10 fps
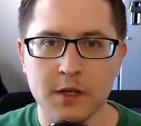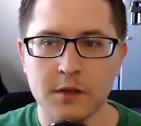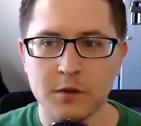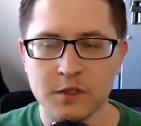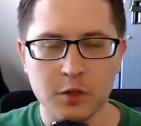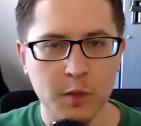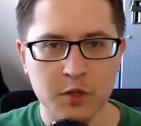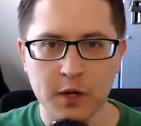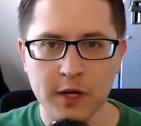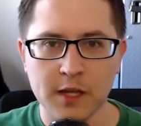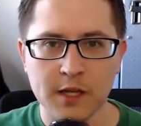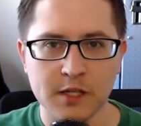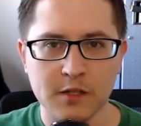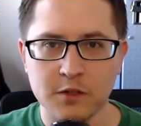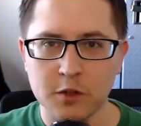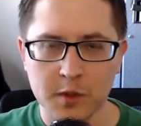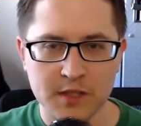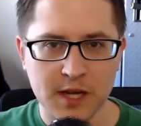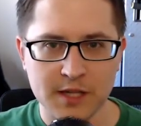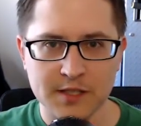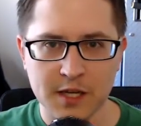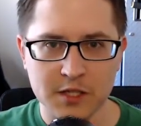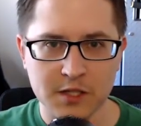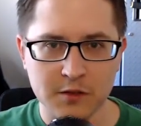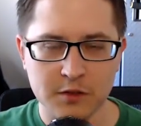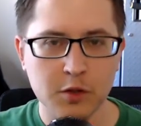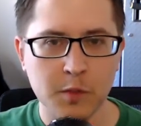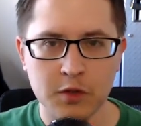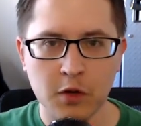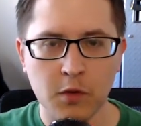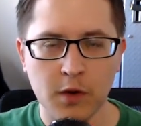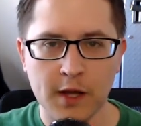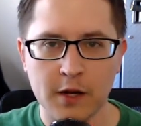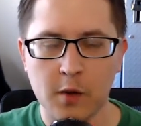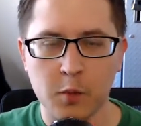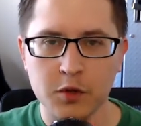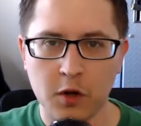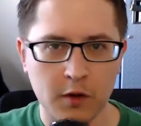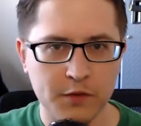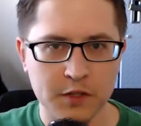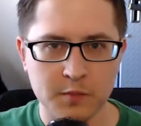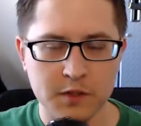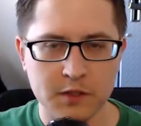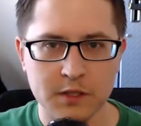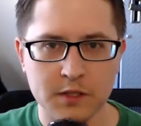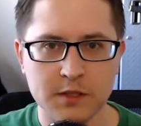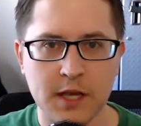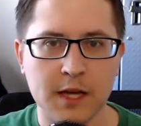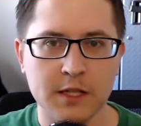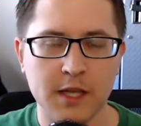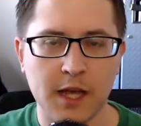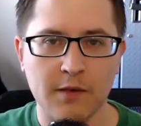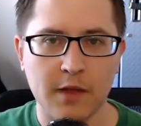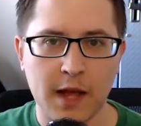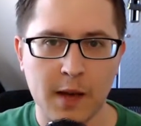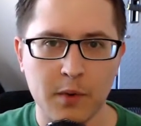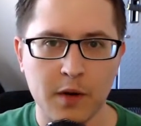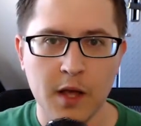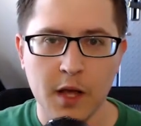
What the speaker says: There's too much regulation. There's too much taxation. There's too much overhead in almost all of these businesses to actually have that happen.